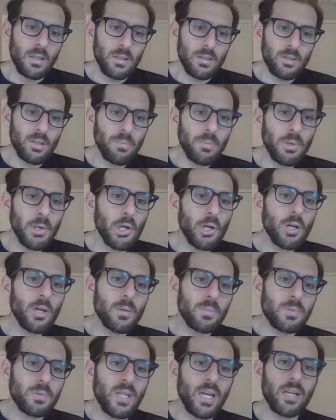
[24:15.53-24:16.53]
Some
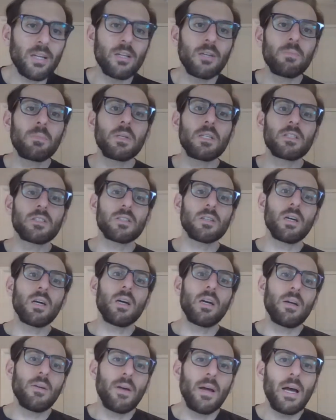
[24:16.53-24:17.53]
herbs that could be
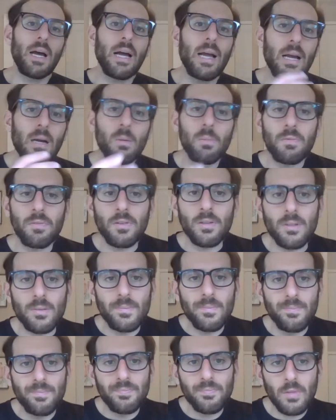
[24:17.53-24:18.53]
uh, uh, helpful
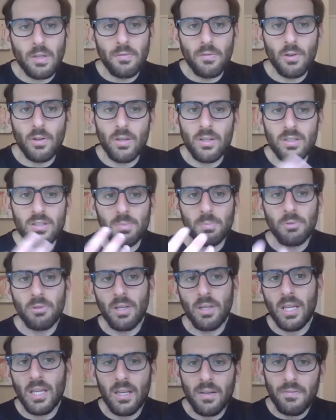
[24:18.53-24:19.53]
for the
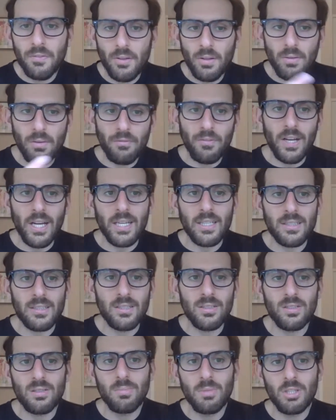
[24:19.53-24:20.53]
spleen, for the lymphatic
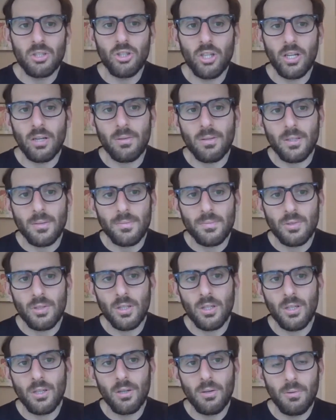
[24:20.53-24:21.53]
system in general.
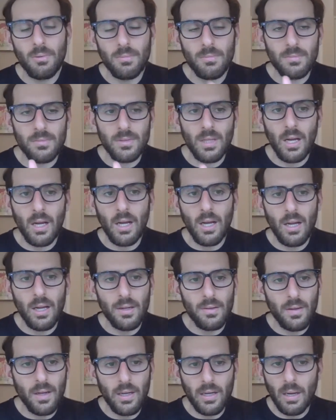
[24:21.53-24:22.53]
So uh,
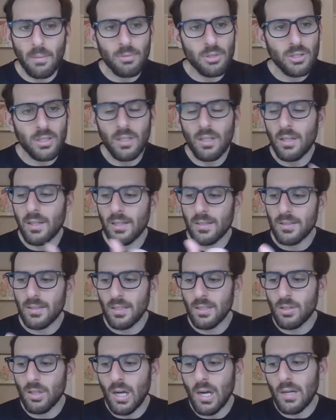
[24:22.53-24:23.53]
I, I'm just going to list
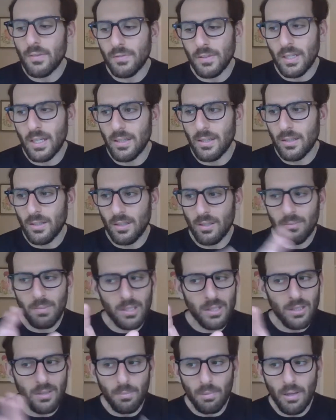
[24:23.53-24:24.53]
these off. Again, they're going to be
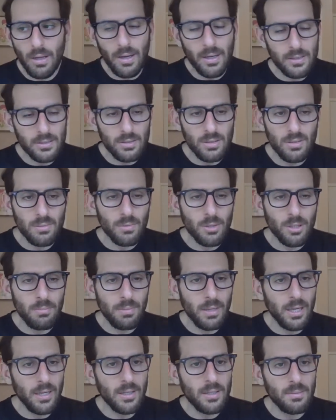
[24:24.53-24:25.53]
in the blog, so don't worry
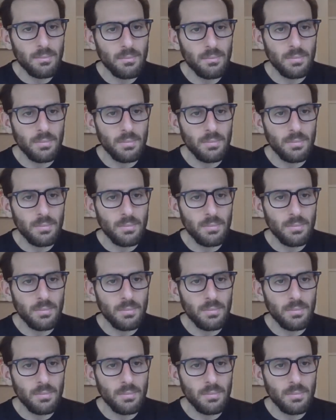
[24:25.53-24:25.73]
about it.